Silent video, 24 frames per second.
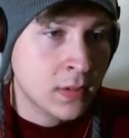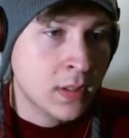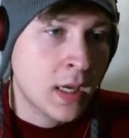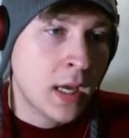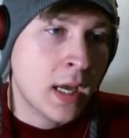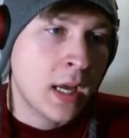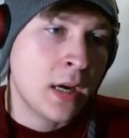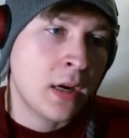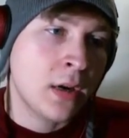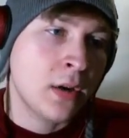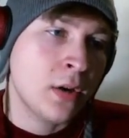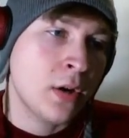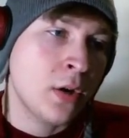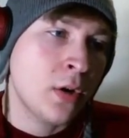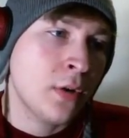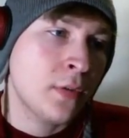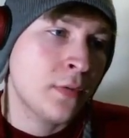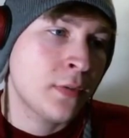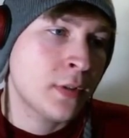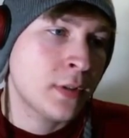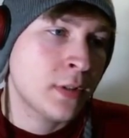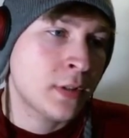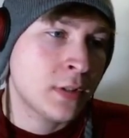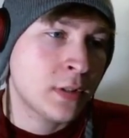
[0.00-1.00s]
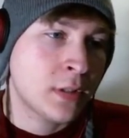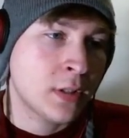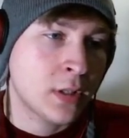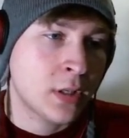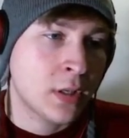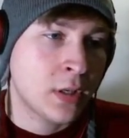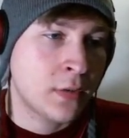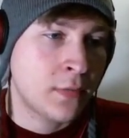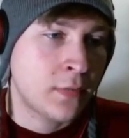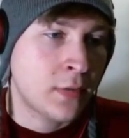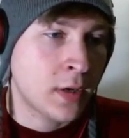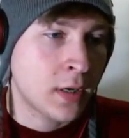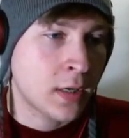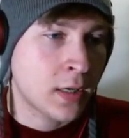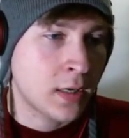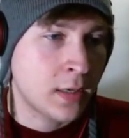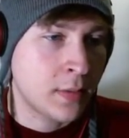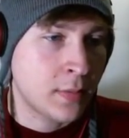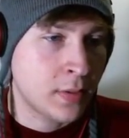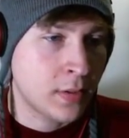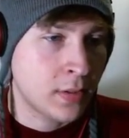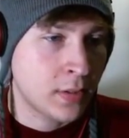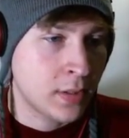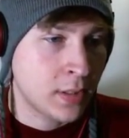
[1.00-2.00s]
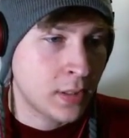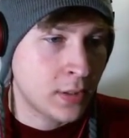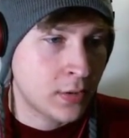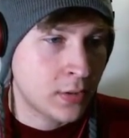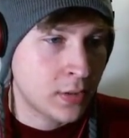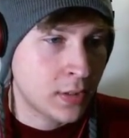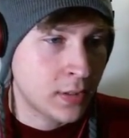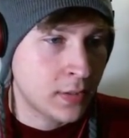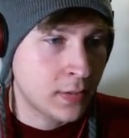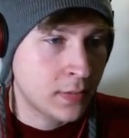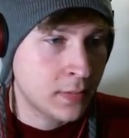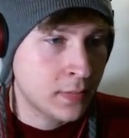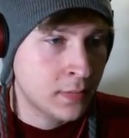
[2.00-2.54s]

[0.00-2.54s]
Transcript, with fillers: I don't know if this is a good fucking ability tree.